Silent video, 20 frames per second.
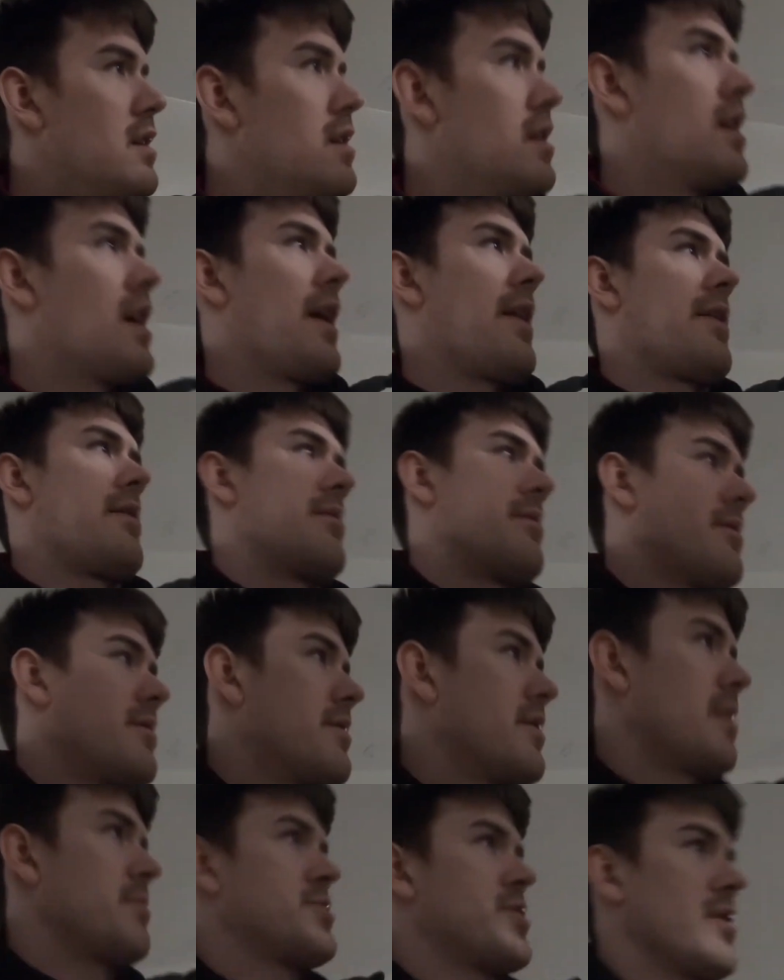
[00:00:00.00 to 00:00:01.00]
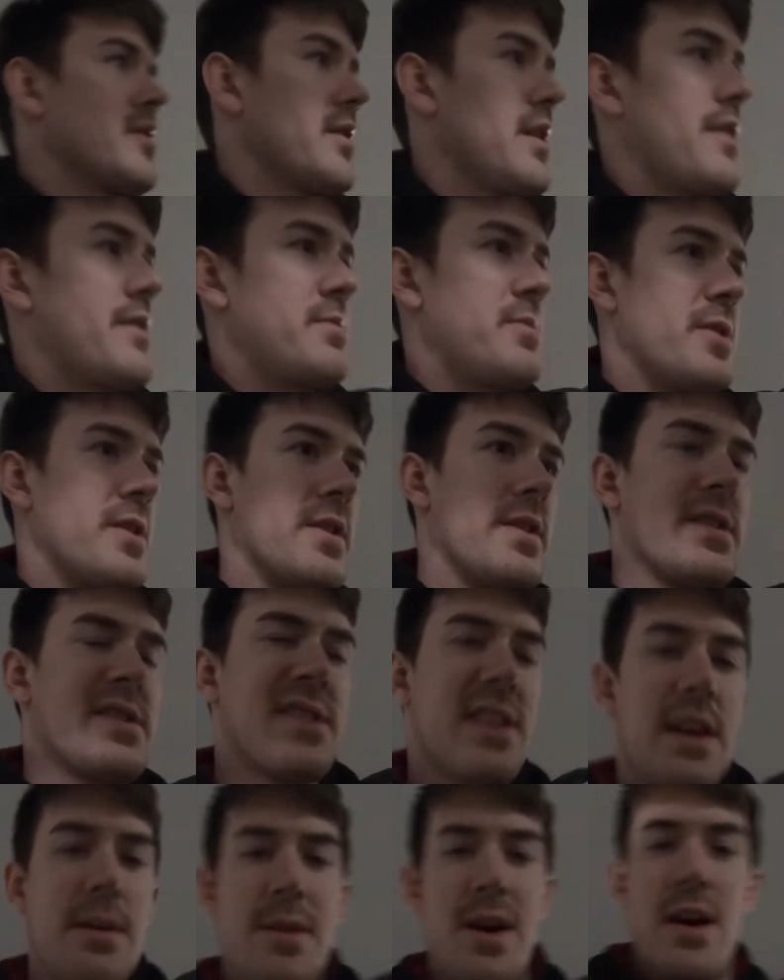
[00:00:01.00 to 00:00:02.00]
and I'm sure I'm gonna have to put another
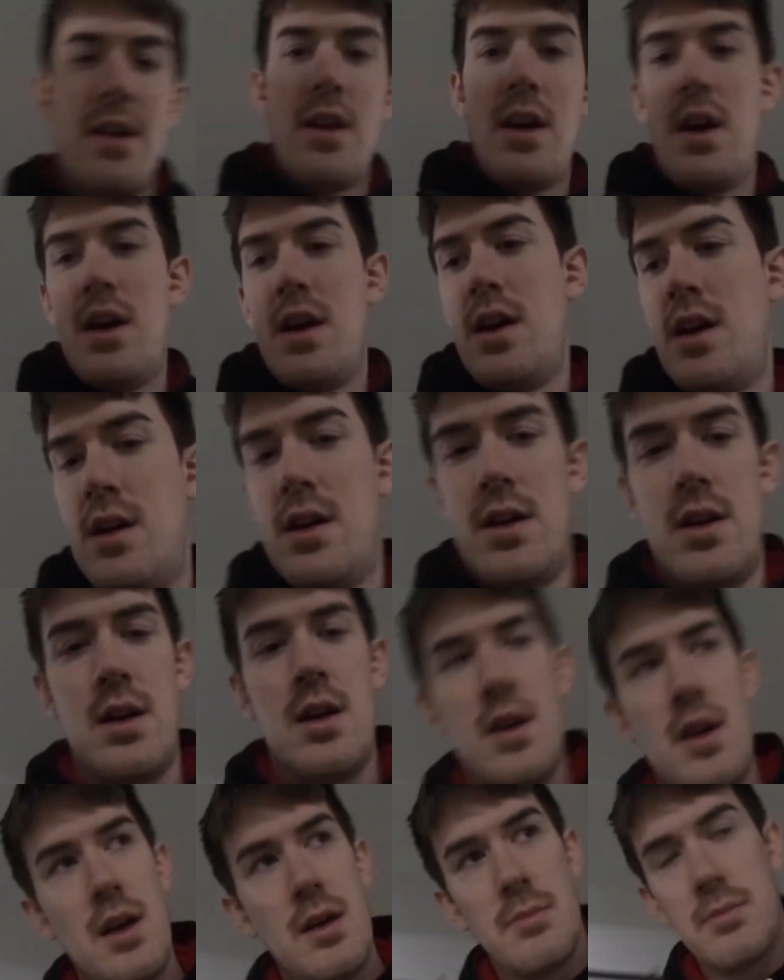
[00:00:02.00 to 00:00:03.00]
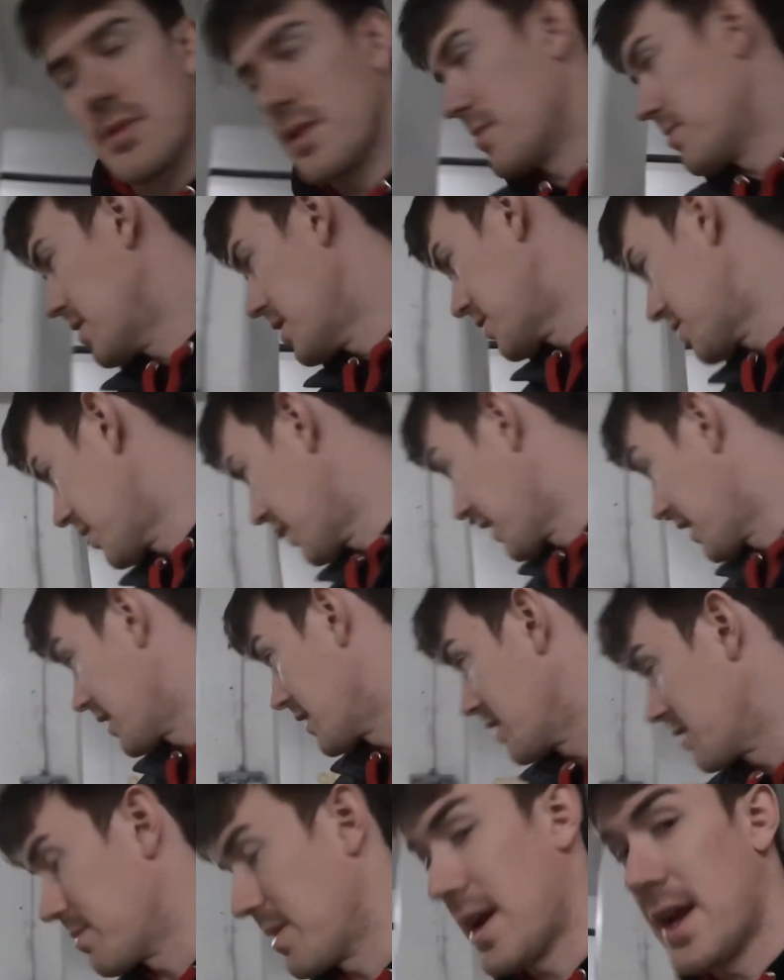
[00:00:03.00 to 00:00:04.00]
skim on, but I'm gonna try and get this
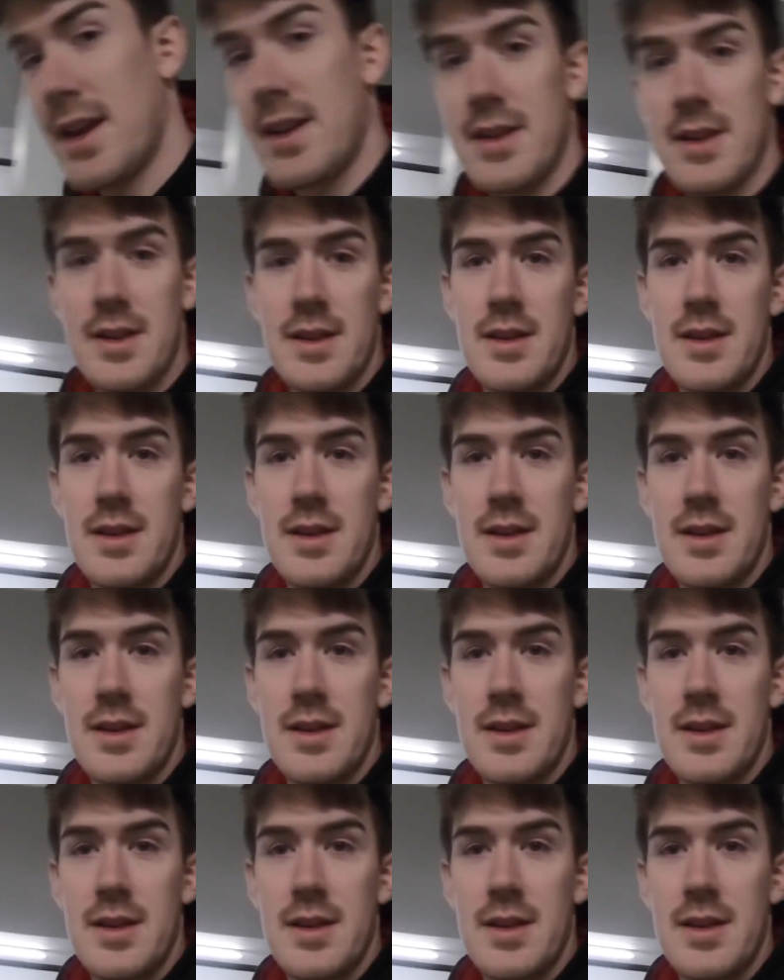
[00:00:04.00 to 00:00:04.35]
painted